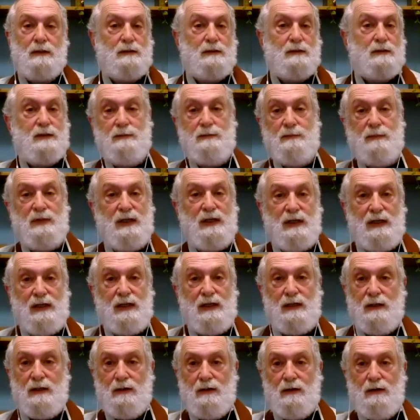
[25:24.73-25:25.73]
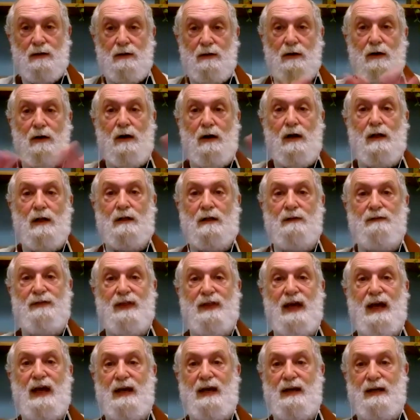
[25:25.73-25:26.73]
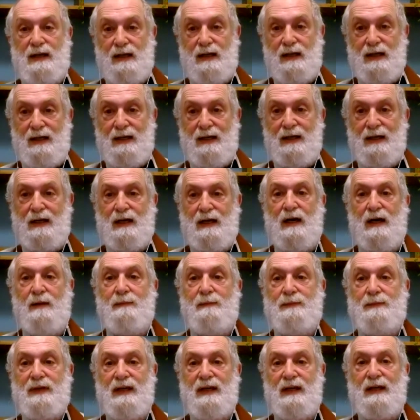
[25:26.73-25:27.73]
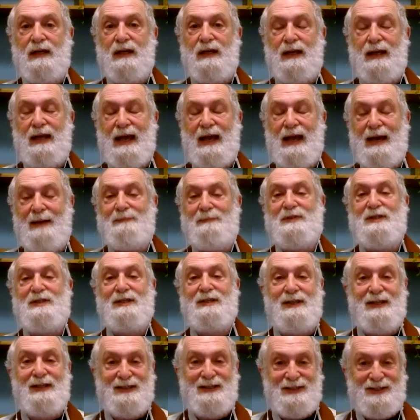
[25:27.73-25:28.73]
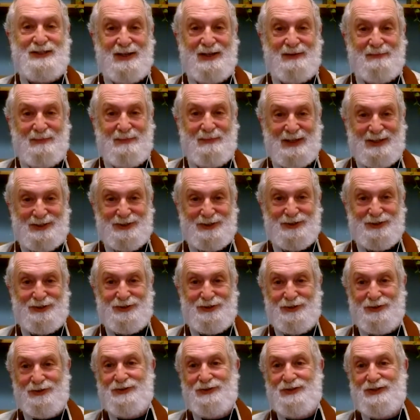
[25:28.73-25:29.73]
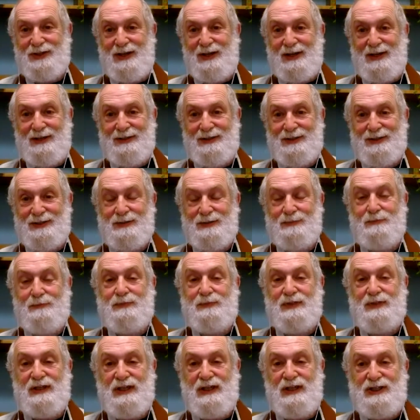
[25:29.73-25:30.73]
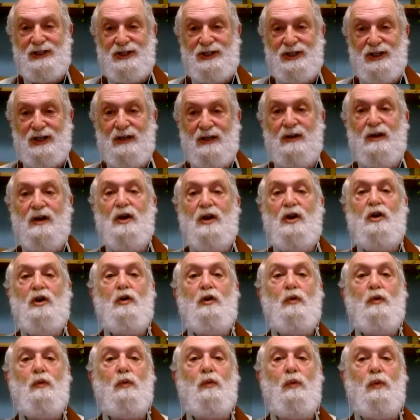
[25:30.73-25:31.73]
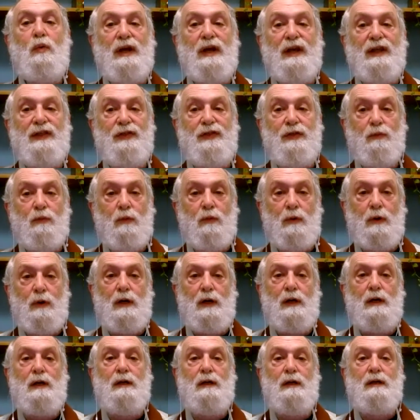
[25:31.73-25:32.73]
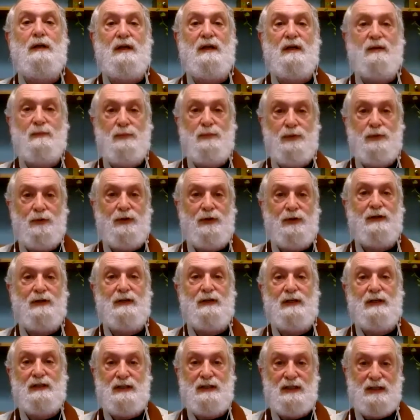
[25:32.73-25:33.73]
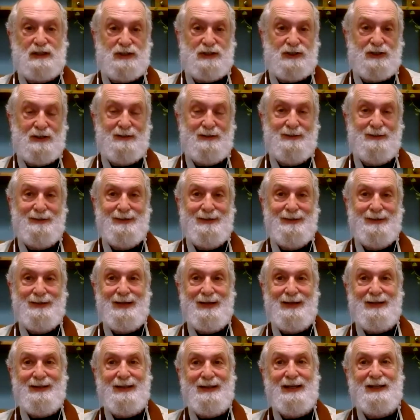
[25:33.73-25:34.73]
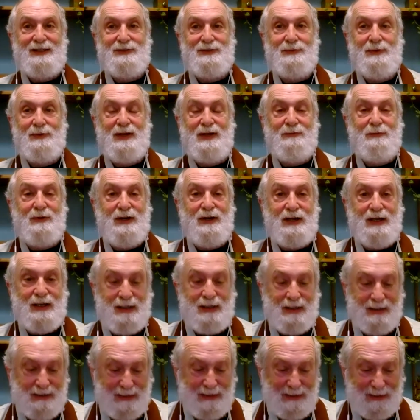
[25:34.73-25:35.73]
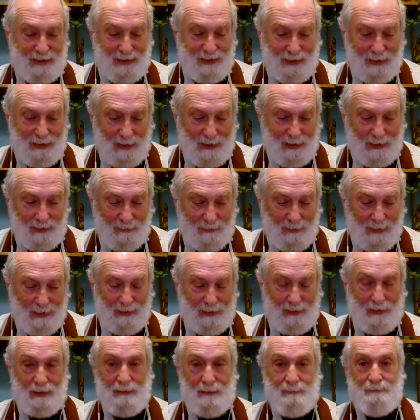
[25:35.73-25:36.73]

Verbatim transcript: To me, all of that encapsulates Zen Master Seung Sahn's teaching with one important addition, and that's what I want to end this talk with.